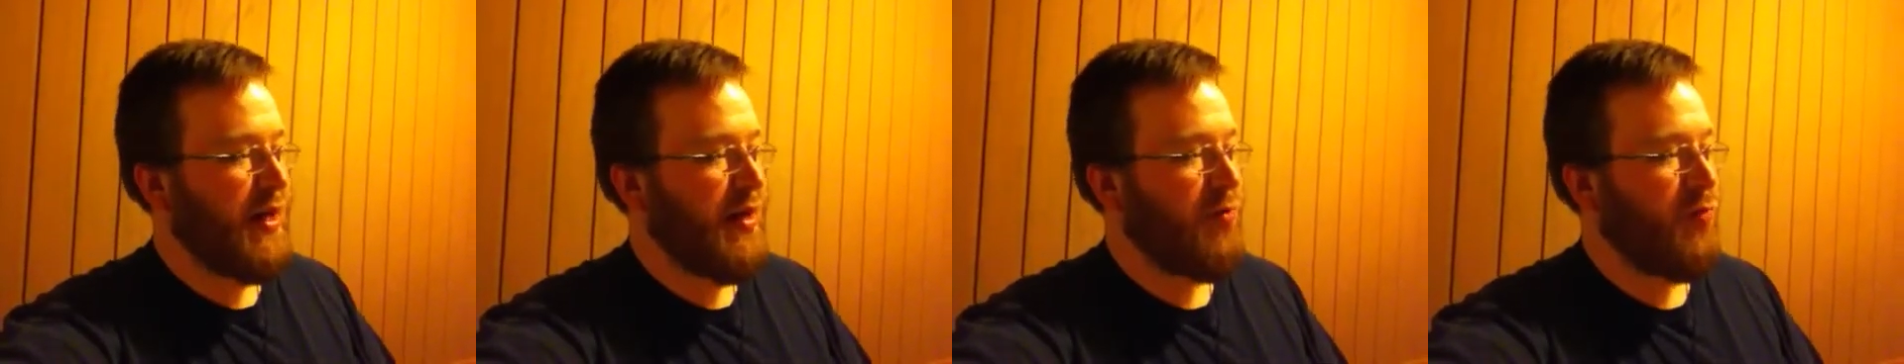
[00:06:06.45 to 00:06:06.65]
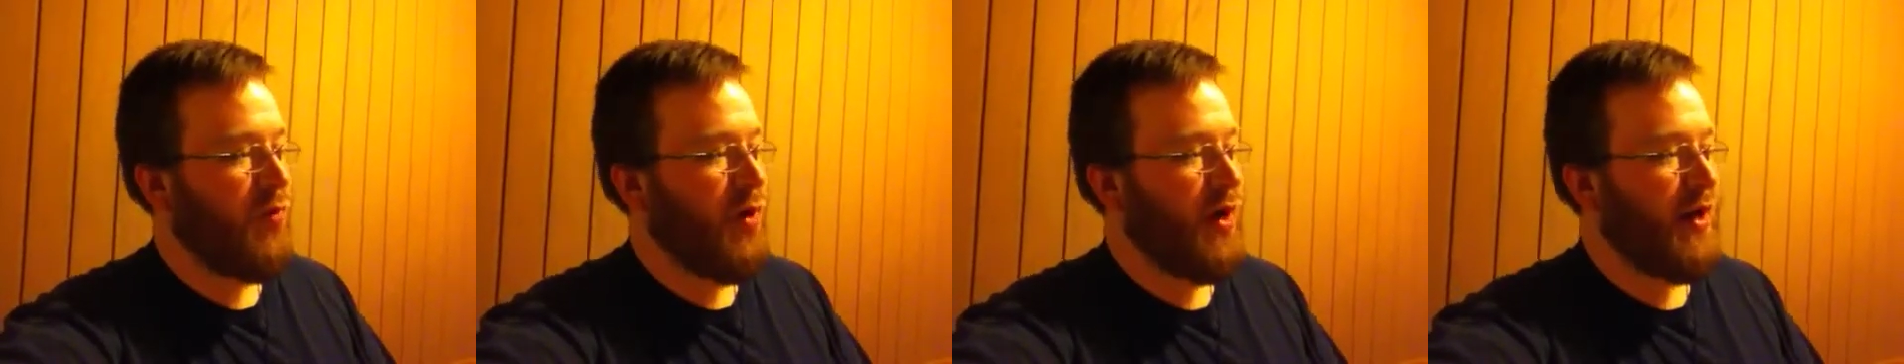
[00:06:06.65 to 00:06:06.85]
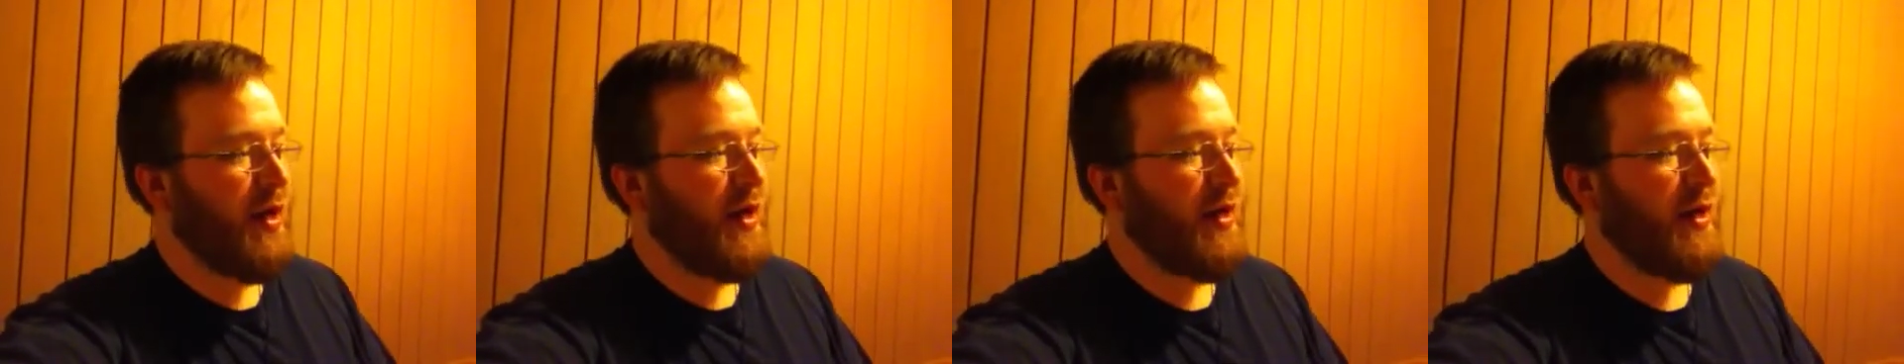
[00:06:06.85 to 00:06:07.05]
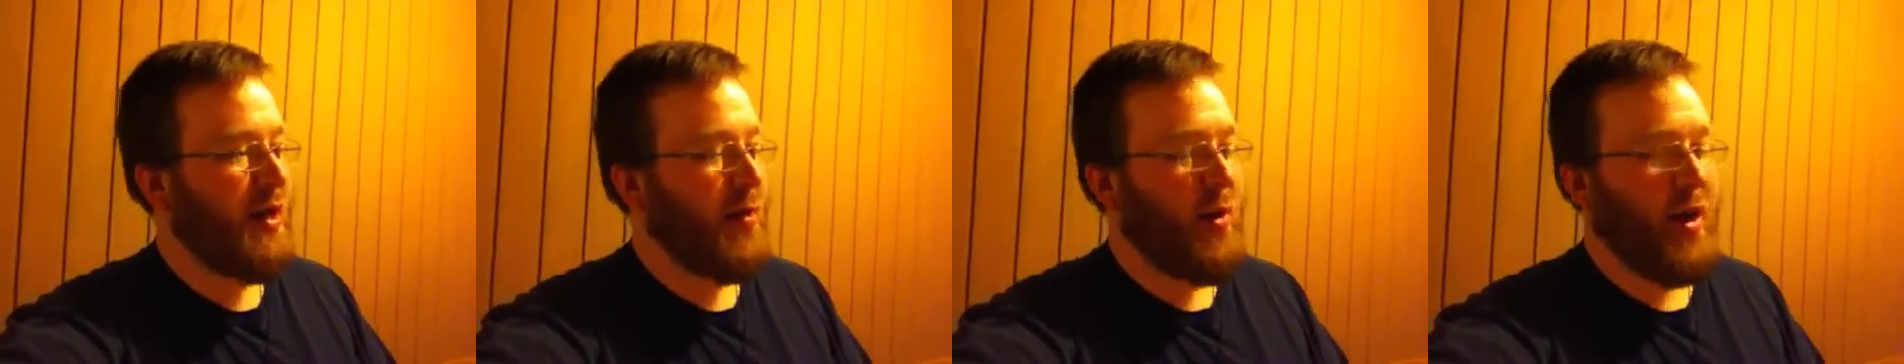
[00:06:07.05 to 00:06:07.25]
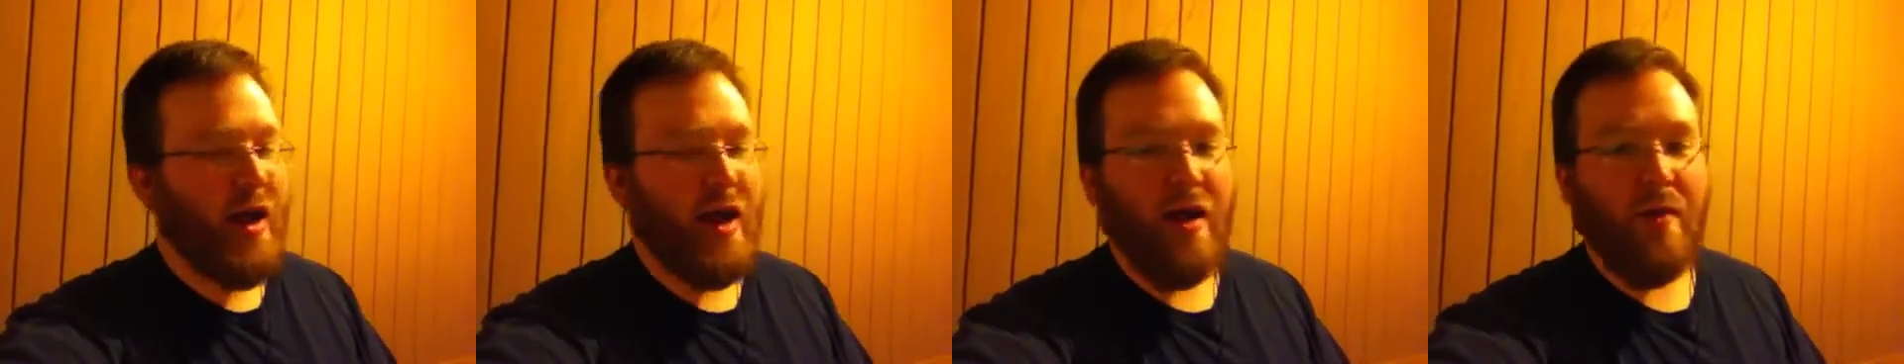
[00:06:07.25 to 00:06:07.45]
And what ended
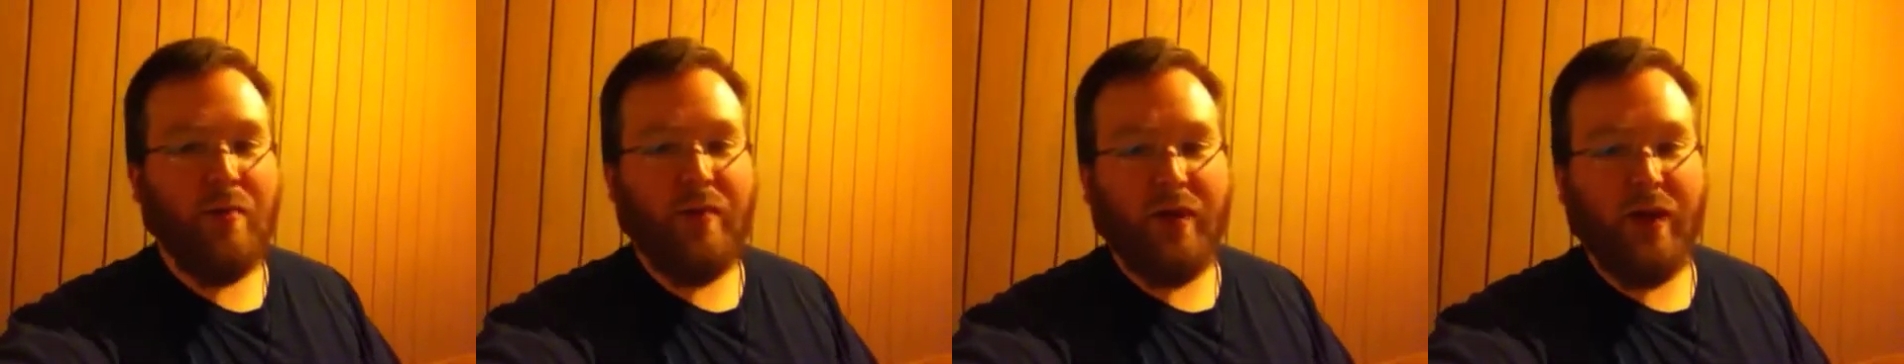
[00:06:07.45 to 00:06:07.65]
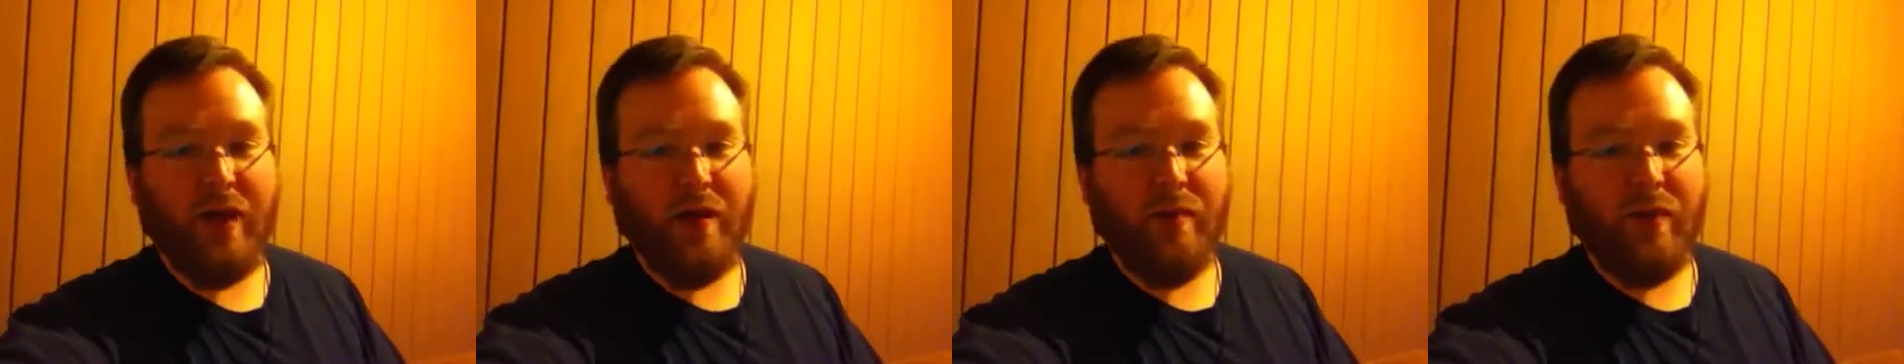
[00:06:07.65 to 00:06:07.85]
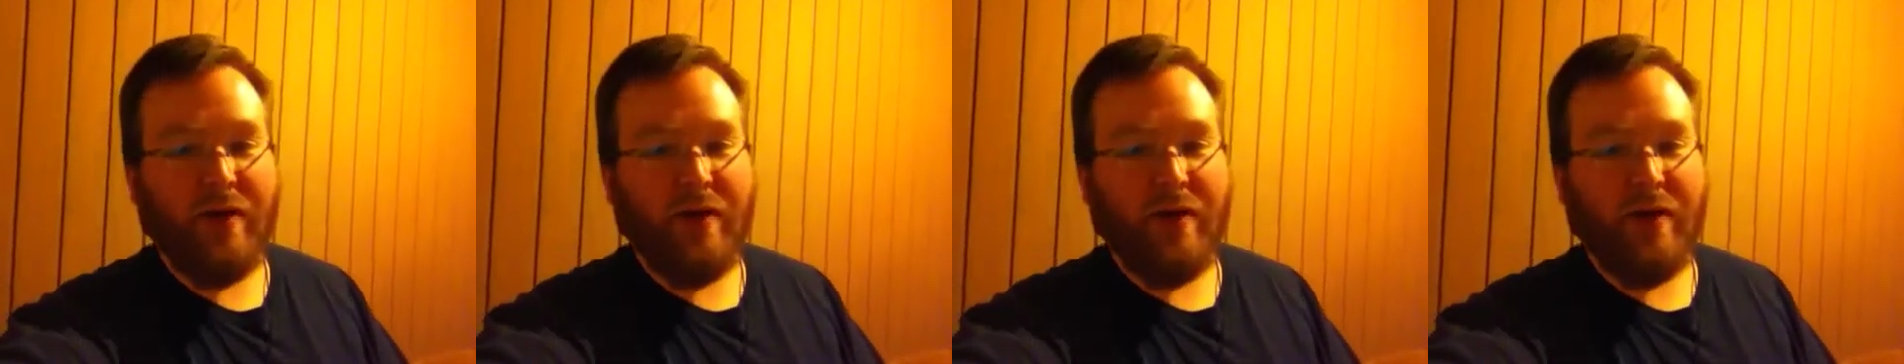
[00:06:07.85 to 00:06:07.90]
up happening,